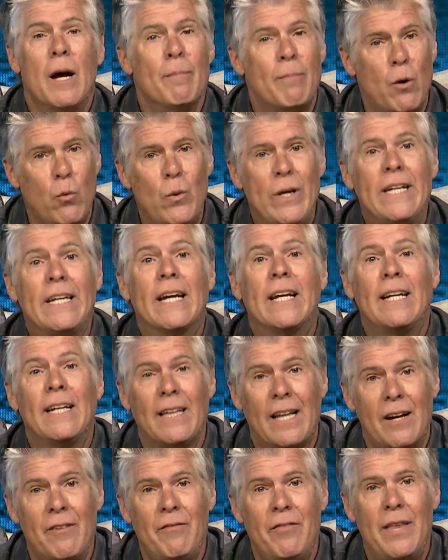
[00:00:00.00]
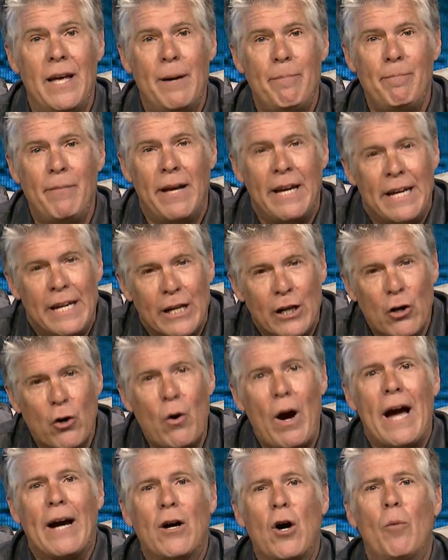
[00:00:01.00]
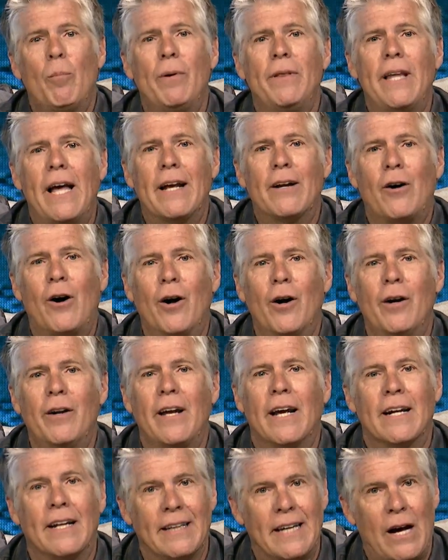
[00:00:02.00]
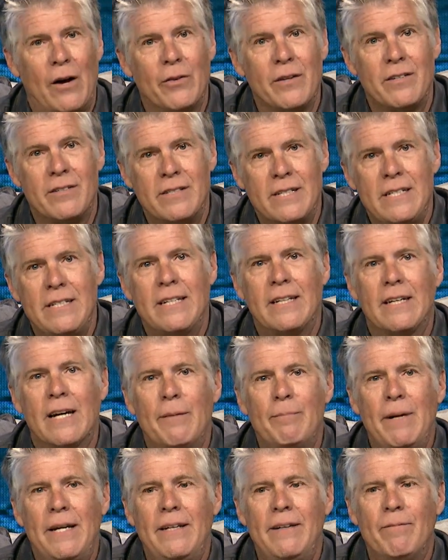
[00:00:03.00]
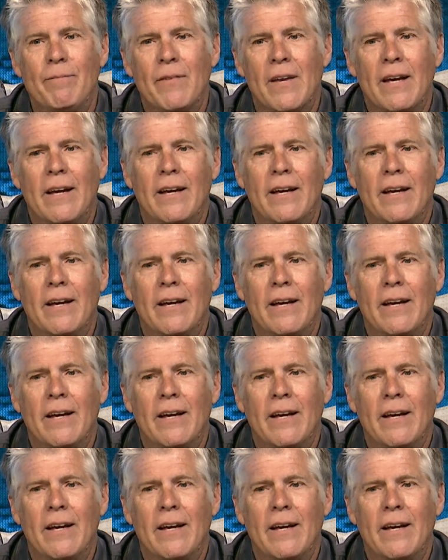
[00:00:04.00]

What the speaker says: But we can love them, crack open that heart, and allow the seed to come in.